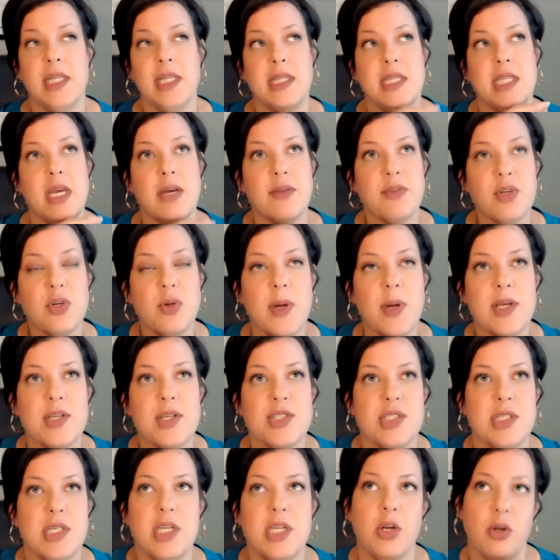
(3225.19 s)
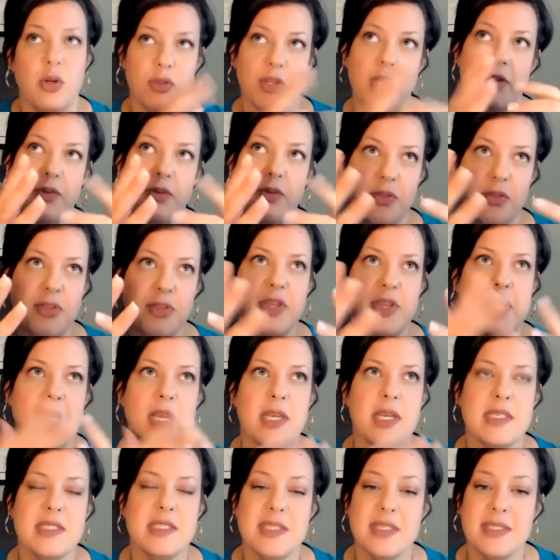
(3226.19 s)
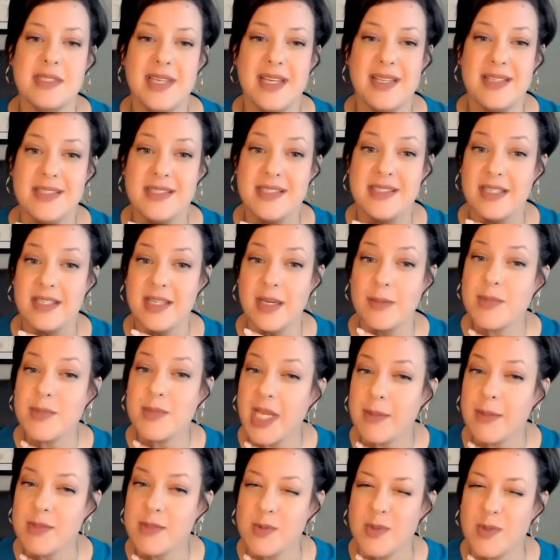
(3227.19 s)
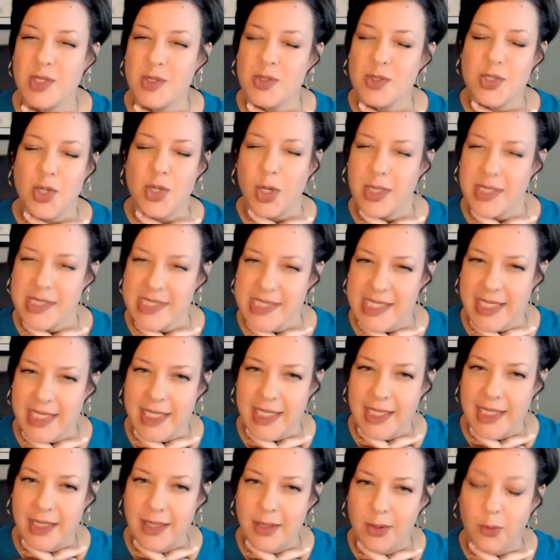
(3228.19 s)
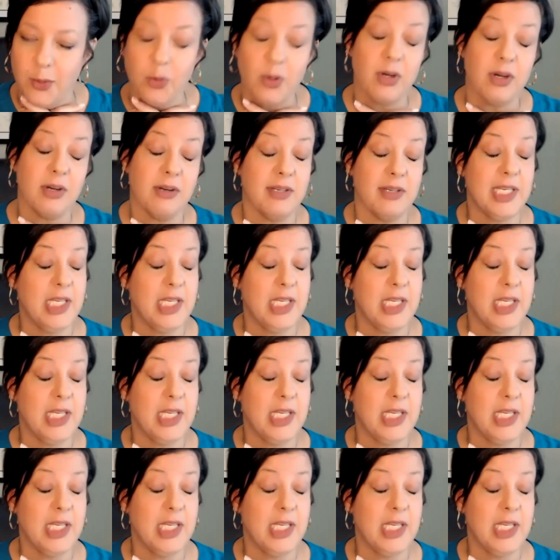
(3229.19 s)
The other question, the other thing is that sometimes when you start digging, or,